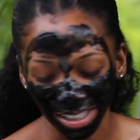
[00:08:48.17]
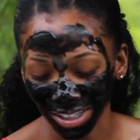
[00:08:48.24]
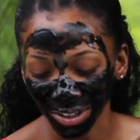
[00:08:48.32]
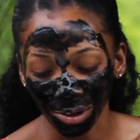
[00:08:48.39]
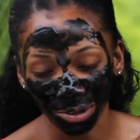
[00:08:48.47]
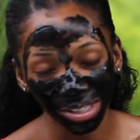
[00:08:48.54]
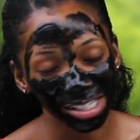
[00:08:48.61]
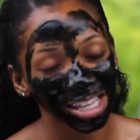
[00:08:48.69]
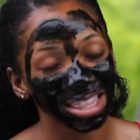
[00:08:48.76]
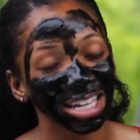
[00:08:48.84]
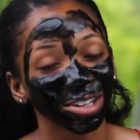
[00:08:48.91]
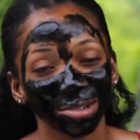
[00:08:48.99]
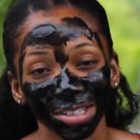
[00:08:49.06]
it, they notice
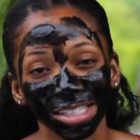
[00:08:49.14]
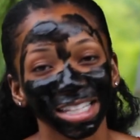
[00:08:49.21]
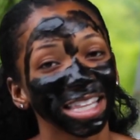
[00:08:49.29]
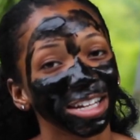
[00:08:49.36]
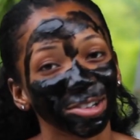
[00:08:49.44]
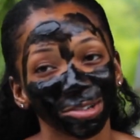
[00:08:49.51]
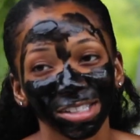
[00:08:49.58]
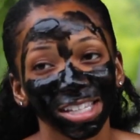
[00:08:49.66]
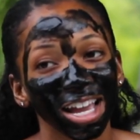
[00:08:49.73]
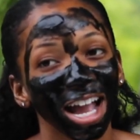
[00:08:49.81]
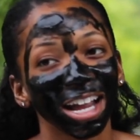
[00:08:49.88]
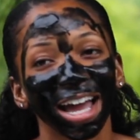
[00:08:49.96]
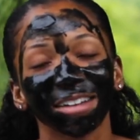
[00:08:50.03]
it, they notice
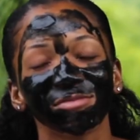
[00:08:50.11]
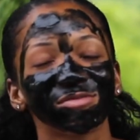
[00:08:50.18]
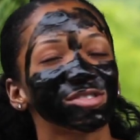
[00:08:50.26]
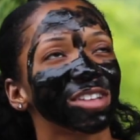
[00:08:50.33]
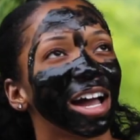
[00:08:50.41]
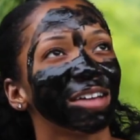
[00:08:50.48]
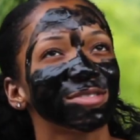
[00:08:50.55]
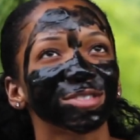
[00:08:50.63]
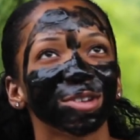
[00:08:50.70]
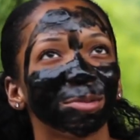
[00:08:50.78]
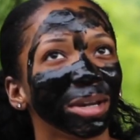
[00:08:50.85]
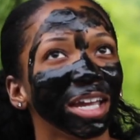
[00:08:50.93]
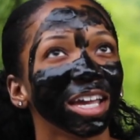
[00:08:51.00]
it. I have, I have
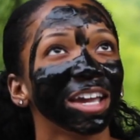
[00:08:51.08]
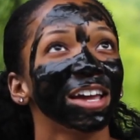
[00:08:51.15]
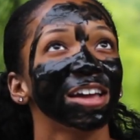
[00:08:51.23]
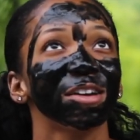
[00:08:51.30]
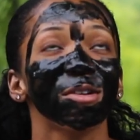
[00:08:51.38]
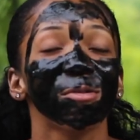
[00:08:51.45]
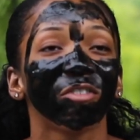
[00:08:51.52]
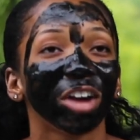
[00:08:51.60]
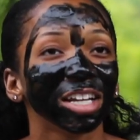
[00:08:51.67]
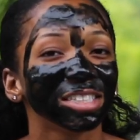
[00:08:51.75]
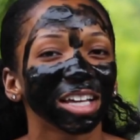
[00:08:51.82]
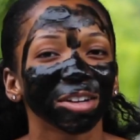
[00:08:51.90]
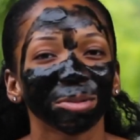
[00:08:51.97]
so many
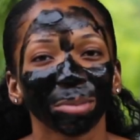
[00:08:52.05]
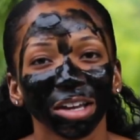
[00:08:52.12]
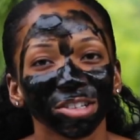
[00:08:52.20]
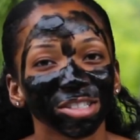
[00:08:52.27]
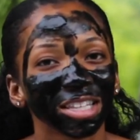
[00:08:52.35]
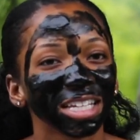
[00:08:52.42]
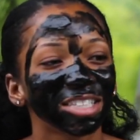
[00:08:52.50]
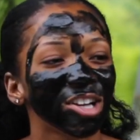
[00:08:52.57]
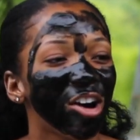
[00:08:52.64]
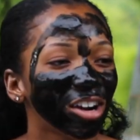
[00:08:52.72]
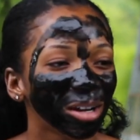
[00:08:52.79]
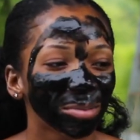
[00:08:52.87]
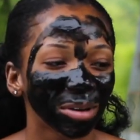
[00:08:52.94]
friends that are males and they
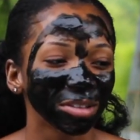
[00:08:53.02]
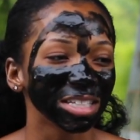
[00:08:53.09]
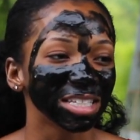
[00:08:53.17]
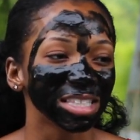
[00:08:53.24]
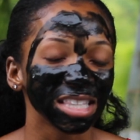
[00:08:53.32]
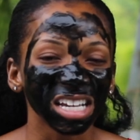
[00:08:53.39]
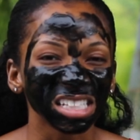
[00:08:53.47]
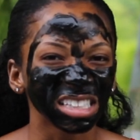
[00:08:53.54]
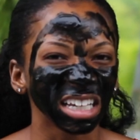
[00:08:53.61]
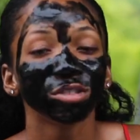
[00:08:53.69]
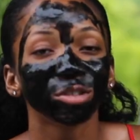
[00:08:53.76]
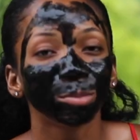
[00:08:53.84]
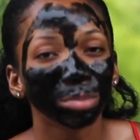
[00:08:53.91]
talk about these things.
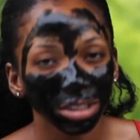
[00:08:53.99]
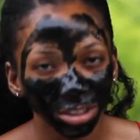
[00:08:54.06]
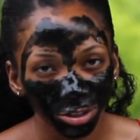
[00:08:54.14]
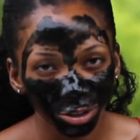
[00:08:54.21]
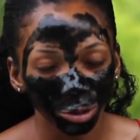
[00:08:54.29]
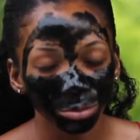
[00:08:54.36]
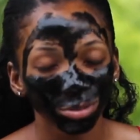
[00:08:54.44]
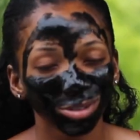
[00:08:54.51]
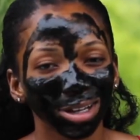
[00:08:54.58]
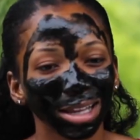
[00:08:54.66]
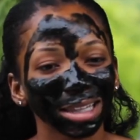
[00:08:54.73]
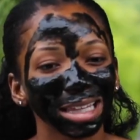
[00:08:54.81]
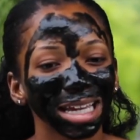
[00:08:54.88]
Like, so please groom, do
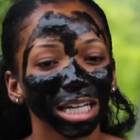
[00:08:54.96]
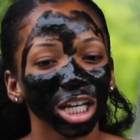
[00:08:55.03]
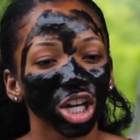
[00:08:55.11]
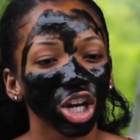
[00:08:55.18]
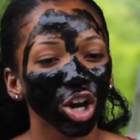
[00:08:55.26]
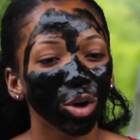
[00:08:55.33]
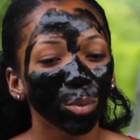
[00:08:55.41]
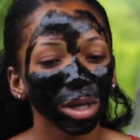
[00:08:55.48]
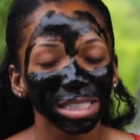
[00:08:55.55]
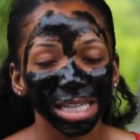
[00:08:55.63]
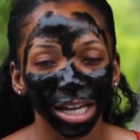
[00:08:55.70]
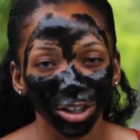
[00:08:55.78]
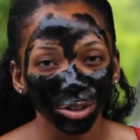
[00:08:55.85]
not let no one
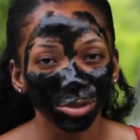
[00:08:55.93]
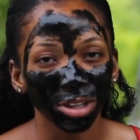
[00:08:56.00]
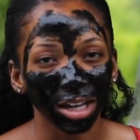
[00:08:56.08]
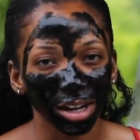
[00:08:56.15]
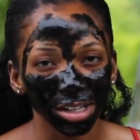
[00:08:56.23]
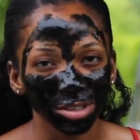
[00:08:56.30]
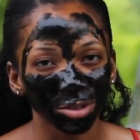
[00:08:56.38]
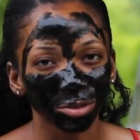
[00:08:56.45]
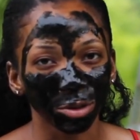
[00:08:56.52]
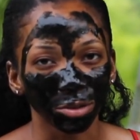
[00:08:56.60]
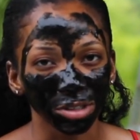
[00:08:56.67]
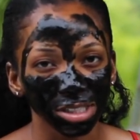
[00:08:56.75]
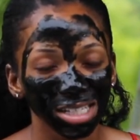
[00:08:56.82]
tell you that guys don't
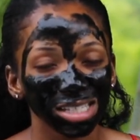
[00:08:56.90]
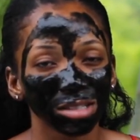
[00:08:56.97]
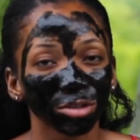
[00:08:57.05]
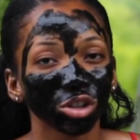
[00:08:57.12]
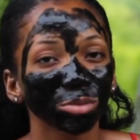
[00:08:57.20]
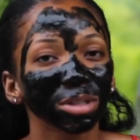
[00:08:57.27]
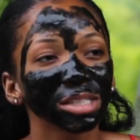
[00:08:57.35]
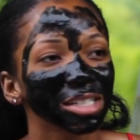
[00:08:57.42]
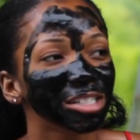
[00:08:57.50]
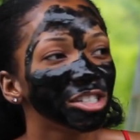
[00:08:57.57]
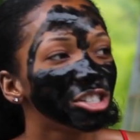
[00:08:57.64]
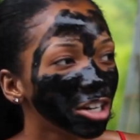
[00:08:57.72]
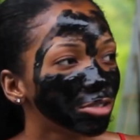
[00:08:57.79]
notice this. Humans
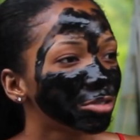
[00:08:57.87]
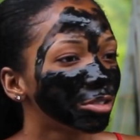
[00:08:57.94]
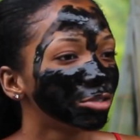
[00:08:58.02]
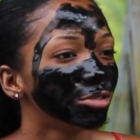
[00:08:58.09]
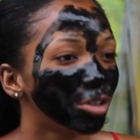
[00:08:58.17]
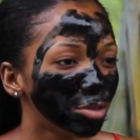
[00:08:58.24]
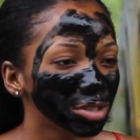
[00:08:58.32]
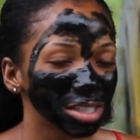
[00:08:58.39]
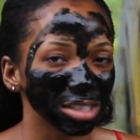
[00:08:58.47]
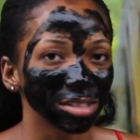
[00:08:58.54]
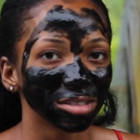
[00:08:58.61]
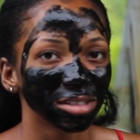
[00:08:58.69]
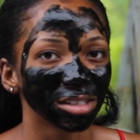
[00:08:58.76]
in general notice
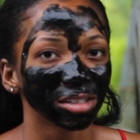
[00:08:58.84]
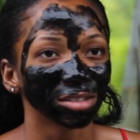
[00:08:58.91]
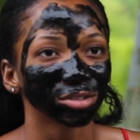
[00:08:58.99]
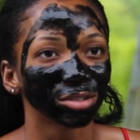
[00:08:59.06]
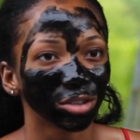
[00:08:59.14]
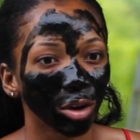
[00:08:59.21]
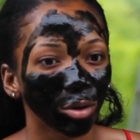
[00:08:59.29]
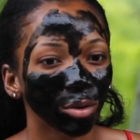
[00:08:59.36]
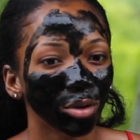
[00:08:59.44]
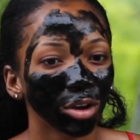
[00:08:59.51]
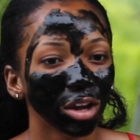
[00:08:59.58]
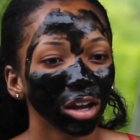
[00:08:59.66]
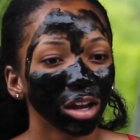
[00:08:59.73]
these things. So
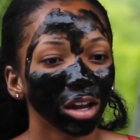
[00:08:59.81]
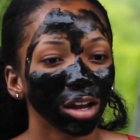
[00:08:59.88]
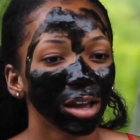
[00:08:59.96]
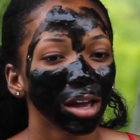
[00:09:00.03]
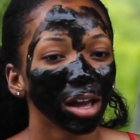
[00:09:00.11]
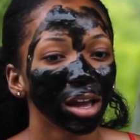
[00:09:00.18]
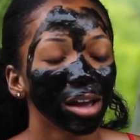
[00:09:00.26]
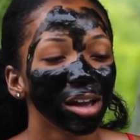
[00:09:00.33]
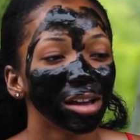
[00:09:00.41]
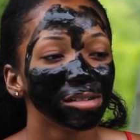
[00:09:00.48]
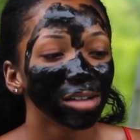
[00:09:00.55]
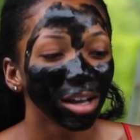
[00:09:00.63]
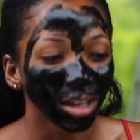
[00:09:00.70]

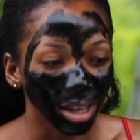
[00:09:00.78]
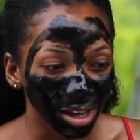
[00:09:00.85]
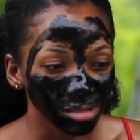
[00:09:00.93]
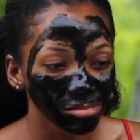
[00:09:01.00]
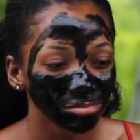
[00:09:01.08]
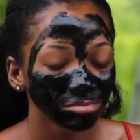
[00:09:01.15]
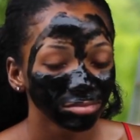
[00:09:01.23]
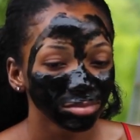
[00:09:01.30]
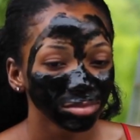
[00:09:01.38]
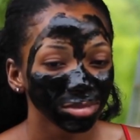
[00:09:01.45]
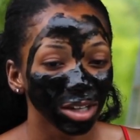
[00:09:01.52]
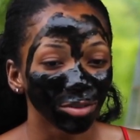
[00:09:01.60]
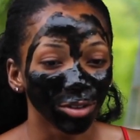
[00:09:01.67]
again,
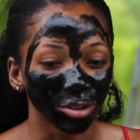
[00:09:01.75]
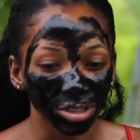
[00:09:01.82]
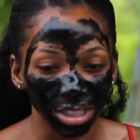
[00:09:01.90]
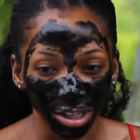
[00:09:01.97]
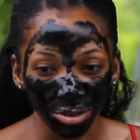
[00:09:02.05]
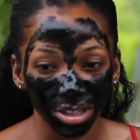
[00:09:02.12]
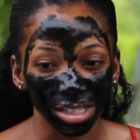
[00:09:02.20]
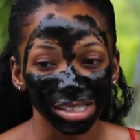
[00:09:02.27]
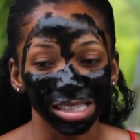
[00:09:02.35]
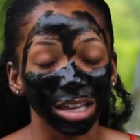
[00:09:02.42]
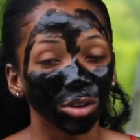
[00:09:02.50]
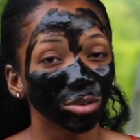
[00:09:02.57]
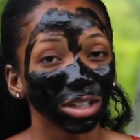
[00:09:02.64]
if girls tell you this,
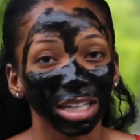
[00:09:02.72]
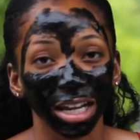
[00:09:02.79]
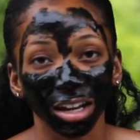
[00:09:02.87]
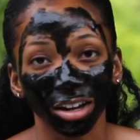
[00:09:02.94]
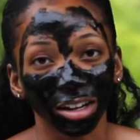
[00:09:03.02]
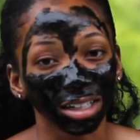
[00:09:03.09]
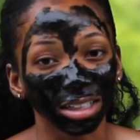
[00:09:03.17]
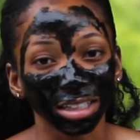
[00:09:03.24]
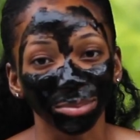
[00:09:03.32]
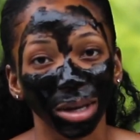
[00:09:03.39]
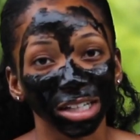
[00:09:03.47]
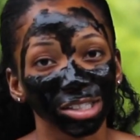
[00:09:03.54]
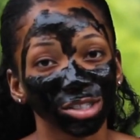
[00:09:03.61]
they only date unclean men.